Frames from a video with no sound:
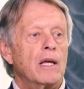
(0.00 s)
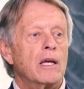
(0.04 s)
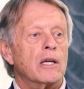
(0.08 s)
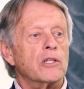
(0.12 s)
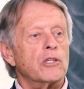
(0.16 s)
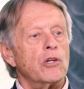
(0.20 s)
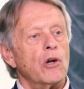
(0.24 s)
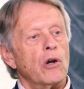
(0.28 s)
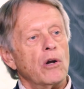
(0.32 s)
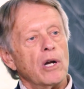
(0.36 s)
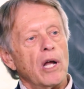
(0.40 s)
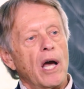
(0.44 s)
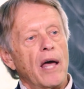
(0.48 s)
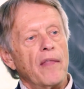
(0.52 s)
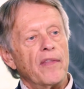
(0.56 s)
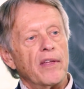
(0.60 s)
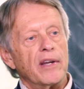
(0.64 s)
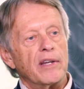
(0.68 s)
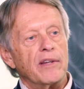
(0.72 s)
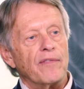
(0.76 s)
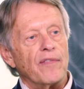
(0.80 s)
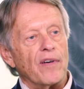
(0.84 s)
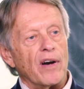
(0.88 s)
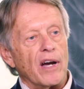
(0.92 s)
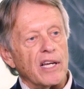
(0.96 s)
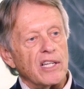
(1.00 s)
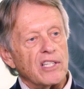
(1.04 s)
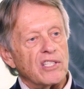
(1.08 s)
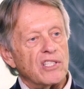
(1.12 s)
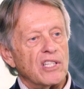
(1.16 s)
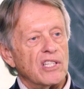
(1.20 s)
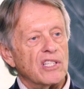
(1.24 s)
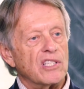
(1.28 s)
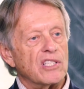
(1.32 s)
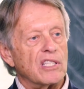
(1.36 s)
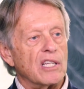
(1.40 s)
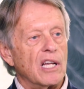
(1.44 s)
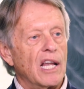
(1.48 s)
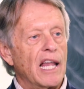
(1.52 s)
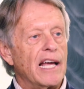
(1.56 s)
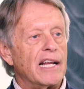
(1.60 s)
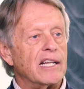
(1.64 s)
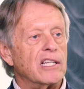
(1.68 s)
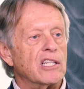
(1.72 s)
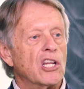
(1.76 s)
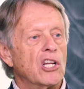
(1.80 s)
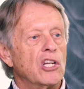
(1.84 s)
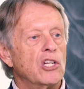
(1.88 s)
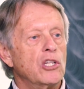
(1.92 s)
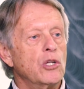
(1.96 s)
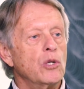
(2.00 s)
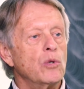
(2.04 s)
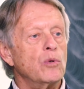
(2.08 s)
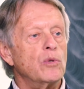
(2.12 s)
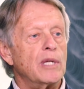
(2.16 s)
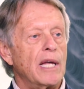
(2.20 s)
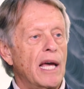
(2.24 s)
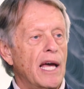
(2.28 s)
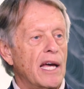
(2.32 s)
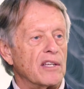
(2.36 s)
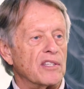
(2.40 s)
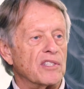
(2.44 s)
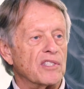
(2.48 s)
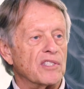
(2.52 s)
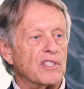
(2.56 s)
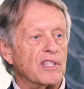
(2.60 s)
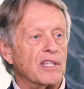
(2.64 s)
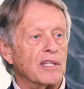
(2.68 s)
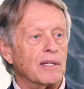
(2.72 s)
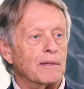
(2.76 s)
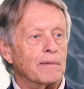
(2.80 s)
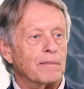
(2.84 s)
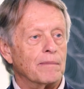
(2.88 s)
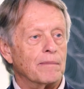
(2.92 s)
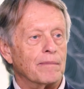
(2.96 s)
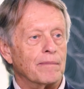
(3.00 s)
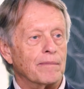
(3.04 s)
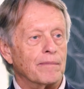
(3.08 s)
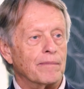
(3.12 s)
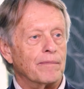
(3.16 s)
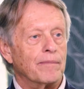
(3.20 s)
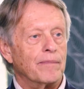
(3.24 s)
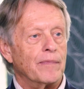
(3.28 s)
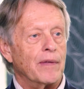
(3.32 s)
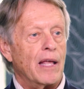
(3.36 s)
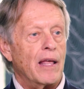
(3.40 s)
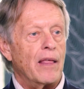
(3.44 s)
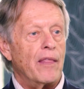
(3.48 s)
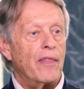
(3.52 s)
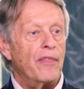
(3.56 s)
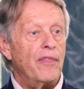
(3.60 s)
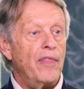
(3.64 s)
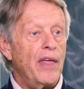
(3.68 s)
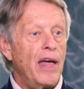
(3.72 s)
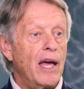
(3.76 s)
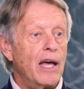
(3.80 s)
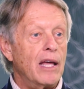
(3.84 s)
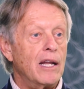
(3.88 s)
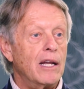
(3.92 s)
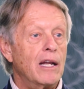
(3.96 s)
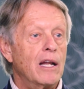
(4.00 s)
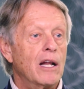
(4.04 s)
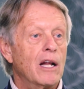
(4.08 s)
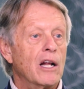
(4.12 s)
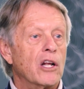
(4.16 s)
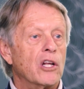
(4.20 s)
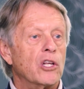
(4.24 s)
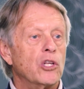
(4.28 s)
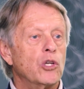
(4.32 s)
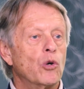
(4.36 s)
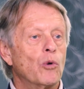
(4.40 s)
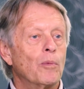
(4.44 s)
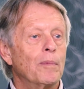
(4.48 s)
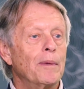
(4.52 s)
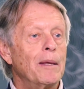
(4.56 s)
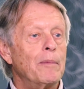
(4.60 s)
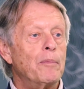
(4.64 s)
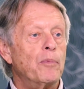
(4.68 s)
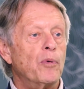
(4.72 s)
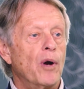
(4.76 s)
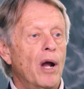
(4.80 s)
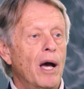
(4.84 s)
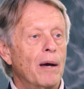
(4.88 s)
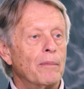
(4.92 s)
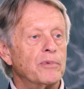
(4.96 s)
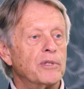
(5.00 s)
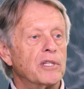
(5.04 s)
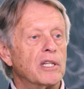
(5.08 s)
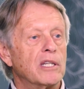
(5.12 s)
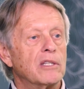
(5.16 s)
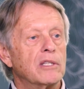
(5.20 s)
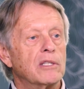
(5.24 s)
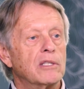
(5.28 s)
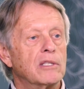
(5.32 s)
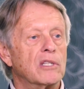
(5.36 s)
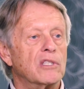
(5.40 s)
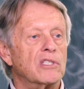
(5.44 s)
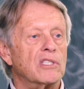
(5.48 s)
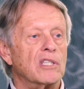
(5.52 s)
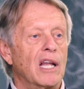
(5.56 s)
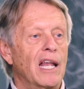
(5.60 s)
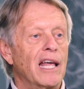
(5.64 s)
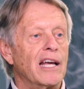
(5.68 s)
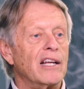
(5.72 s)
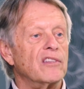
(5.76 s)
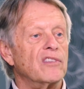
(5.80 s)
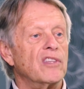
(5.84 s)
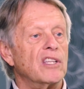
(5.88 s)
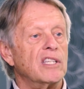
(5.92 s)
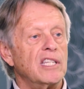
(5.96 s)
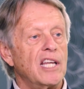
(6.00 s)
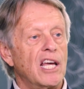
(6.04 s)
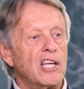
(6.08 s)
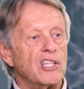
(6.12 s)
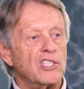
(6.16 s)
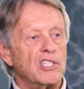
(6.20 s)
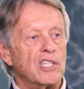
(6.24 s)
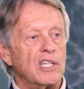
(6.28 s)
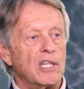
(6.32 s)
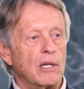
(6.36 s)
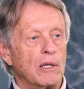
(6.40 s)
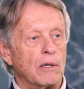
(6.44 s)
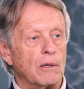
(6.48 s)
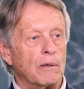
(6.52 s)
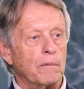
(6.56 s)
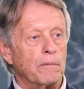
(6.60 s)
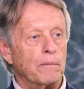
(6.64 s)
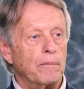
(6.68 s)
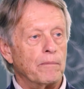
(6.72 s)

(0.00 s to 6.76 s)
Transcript: Turn on the device and select New Test. Then you'll be prompted to select the test ear.